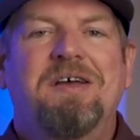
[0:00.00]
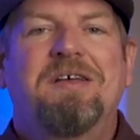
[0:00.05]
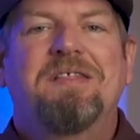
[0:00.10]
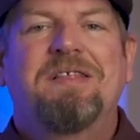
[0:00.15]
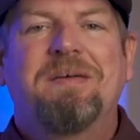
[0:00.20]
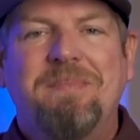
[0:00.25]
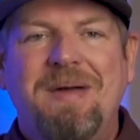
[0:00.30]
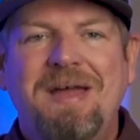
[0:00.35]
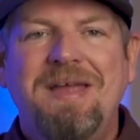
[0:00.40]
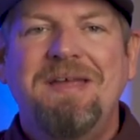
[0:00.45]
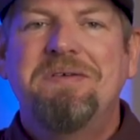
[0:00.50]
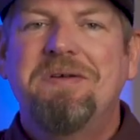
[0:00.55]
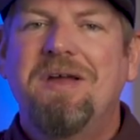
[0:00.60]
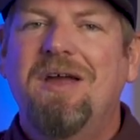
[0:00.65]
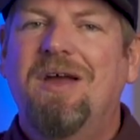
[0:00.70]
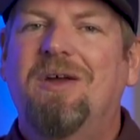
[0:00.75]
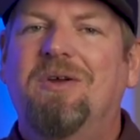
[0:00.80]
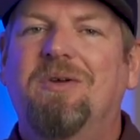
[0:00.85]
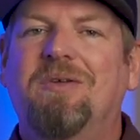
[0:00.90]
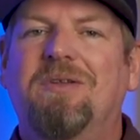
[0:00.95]
The main
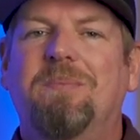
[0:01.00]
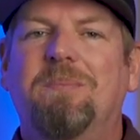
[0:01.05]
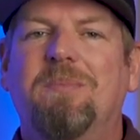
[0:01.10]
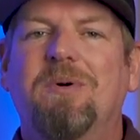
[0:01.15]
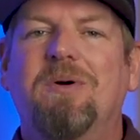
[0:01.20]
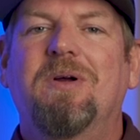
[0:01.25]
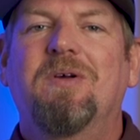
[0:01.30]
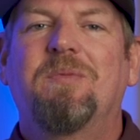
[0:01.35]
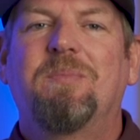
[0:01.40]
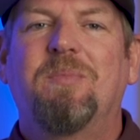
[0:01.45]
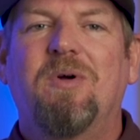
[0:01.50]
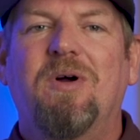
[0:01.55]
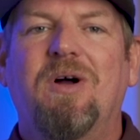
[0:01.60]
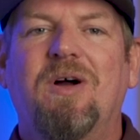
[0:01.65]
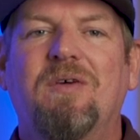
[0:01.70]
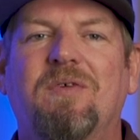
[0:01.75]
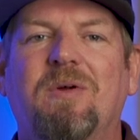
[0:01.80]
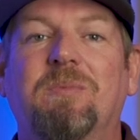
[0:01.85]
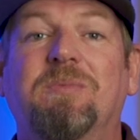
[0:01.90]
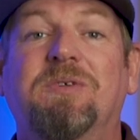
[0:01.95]
character in the book of
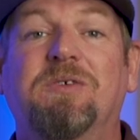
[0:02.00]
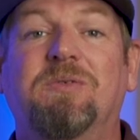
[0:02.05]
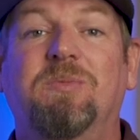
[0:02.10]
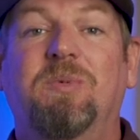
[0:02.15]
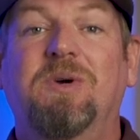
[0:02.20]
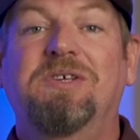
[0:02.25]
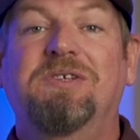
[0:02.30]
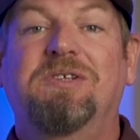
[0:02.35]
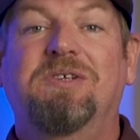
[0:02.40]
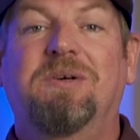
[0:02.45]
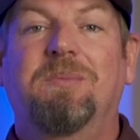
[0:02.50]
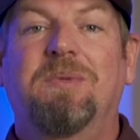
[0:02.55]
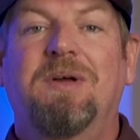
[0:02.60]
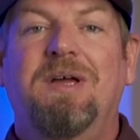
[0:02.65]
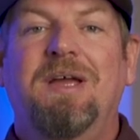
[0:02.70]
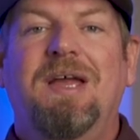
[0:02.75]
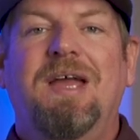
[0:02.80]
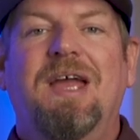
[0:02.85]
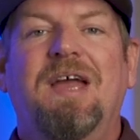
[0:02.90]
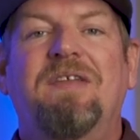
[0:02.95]
Proverbs is wisdom,
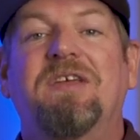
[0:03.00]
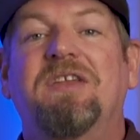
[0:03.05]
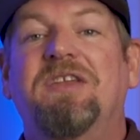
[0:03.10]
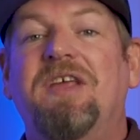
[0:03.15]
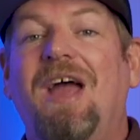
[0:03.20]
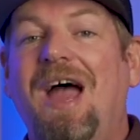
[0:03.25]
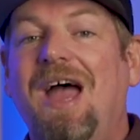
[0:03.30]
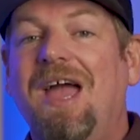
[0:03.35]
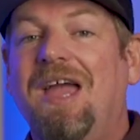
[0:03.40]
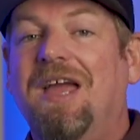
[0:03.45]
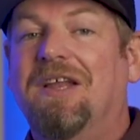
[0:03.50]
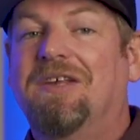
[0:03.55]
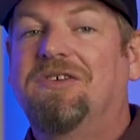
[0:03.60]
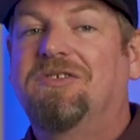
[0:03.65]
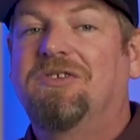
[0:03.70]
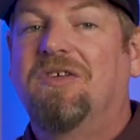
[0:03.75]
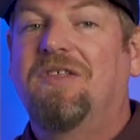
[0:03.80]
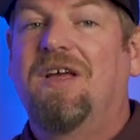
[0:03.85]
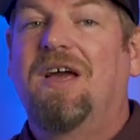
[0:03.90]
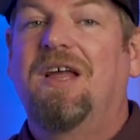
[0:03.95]
and the
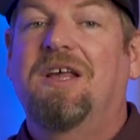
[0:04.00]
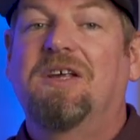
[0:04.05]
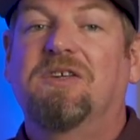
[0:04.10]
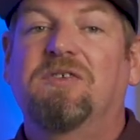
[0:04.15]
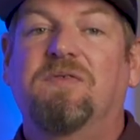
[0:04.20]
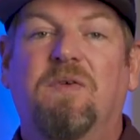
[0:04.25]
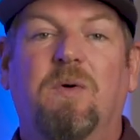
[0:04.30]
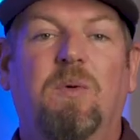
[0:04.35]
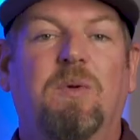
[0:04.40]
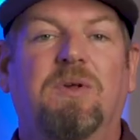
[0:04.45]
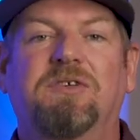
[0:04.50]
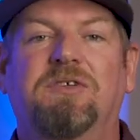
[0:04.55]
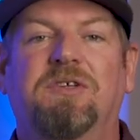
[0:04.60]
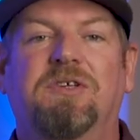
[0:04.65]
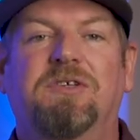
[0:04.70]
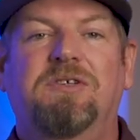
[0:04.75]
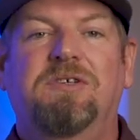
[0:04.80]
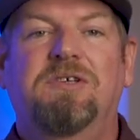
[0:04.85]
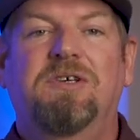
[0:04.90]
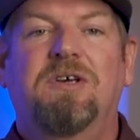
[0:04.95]
antagonist to that is
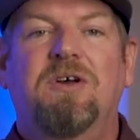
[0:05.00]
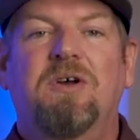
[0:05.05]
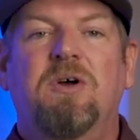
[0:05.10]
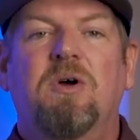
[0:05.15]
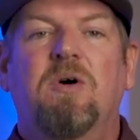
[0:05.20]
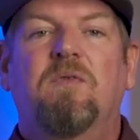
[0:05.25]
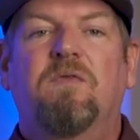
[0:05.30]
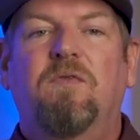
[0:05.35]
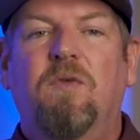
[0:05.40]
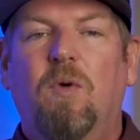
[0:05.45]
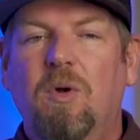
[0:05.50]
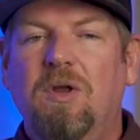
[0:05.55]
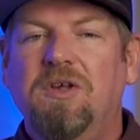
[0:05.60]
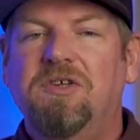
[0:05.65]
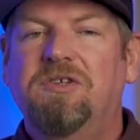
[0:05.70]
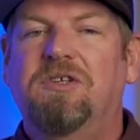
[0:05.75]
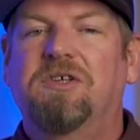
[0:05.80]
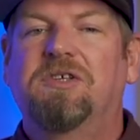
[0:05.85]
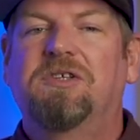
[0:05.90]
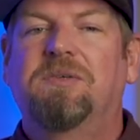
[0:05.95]
foolishness.
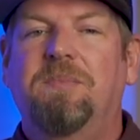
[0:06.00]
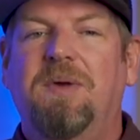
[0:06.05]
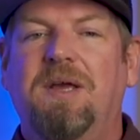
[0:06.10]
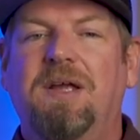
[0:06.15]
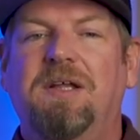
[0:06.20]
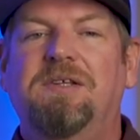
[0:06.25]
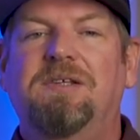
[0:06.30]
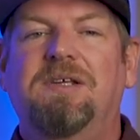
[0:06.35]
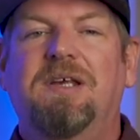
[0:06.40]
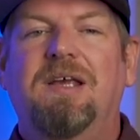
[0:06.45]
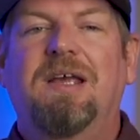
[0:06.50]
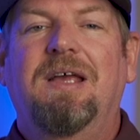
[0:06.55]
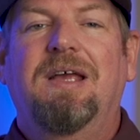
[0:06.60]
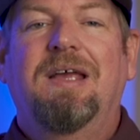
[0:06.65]
Foolishness means